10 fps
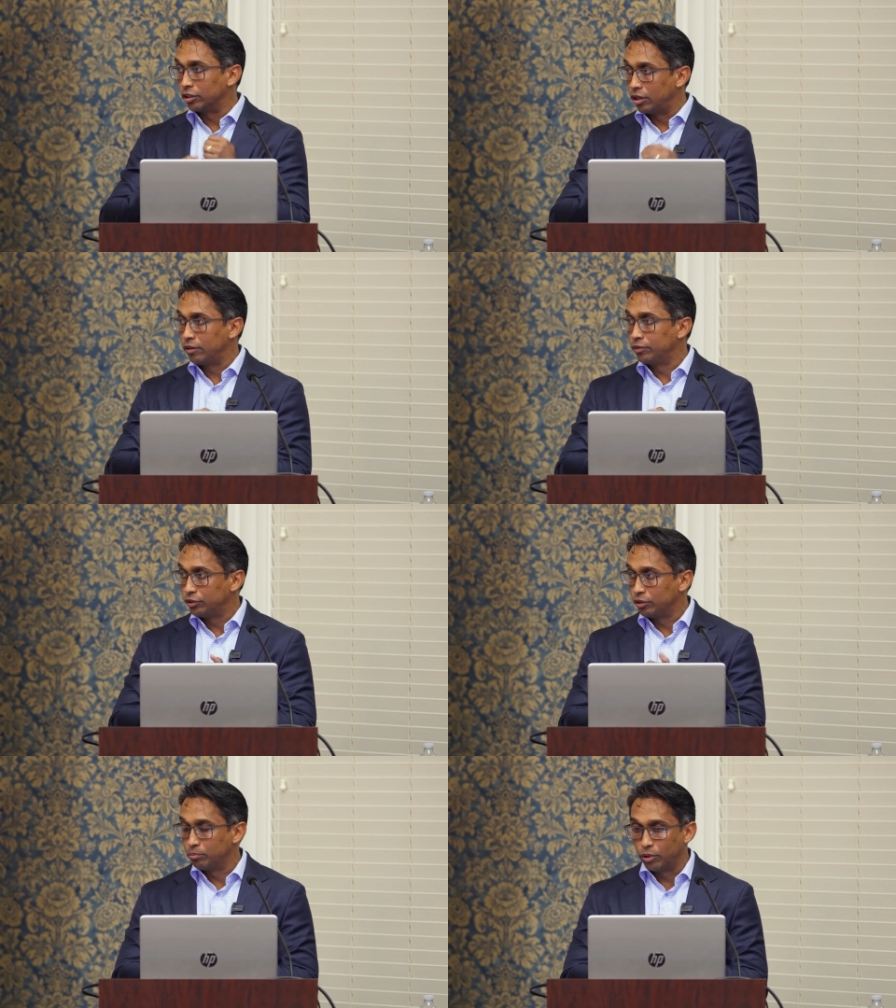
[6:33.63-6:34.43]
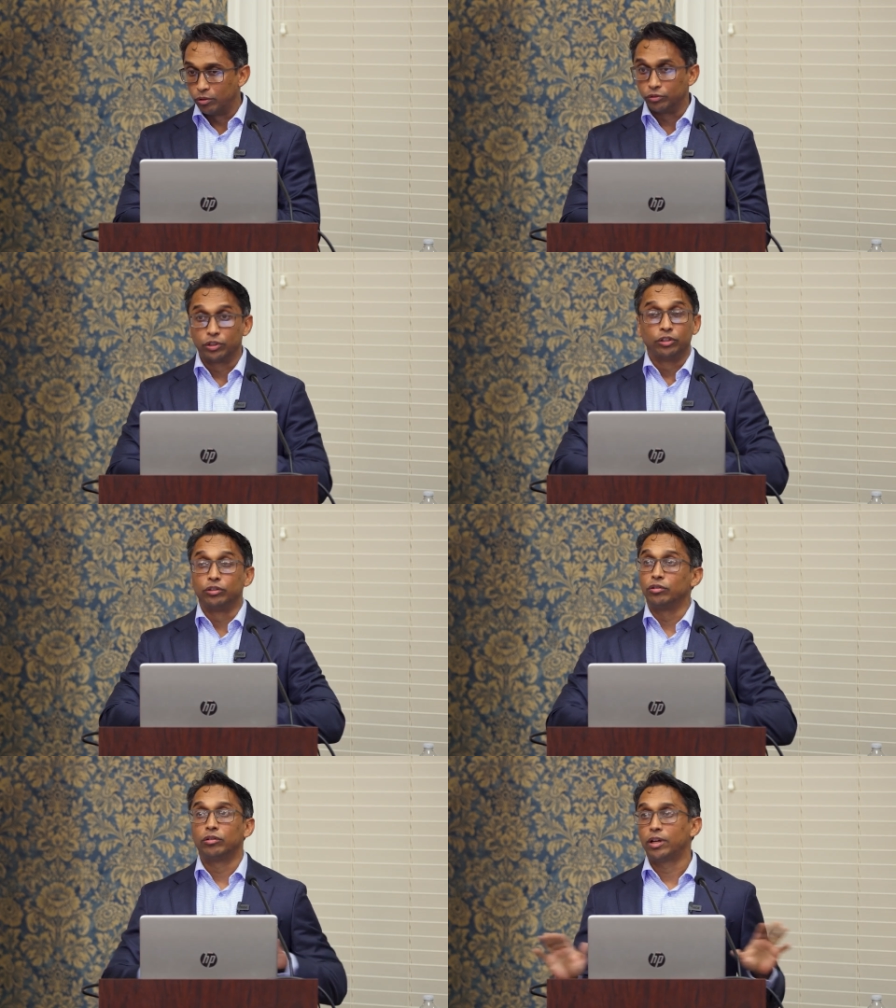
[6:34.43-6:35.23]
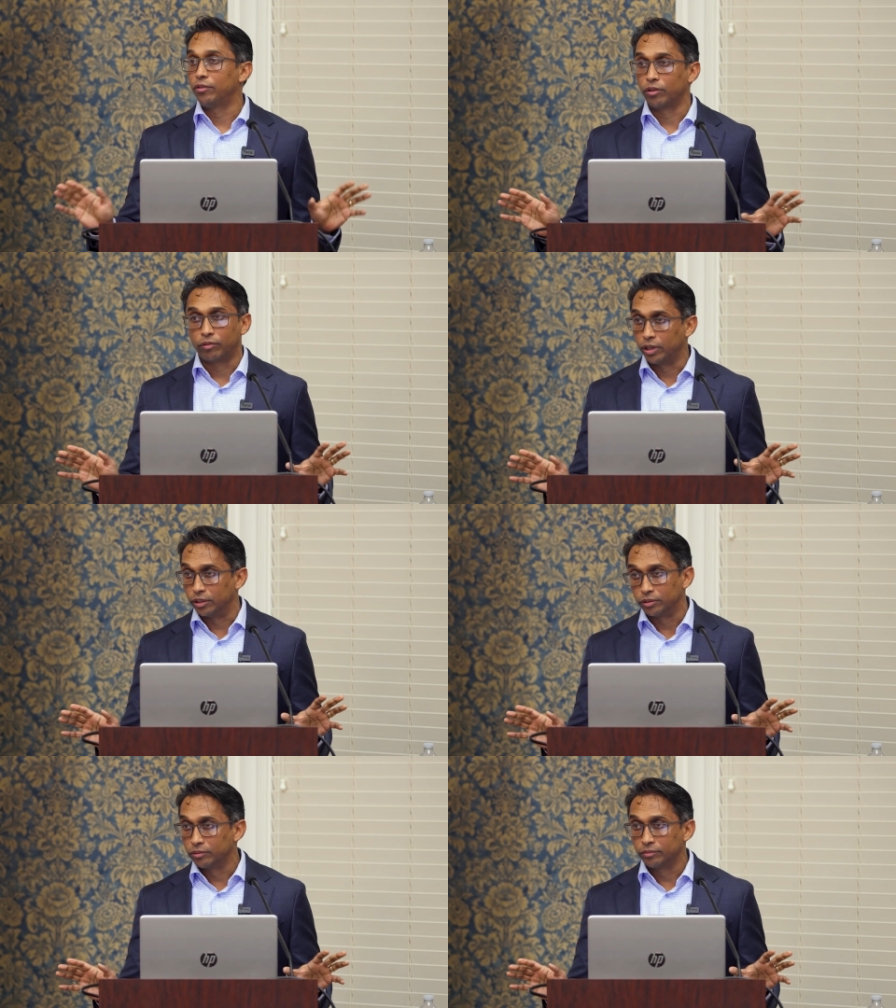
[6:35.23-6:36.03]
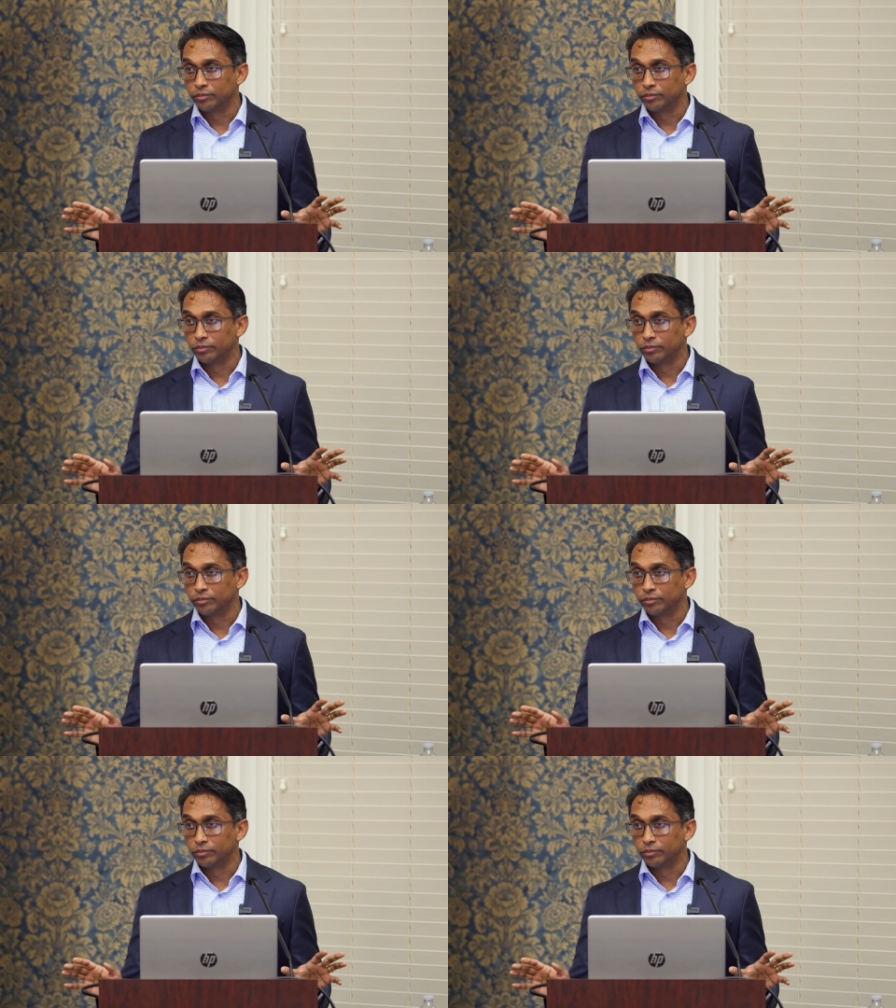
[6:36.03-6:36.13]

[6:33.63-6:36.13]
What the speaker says: that covers your bones, you don't have arthritis.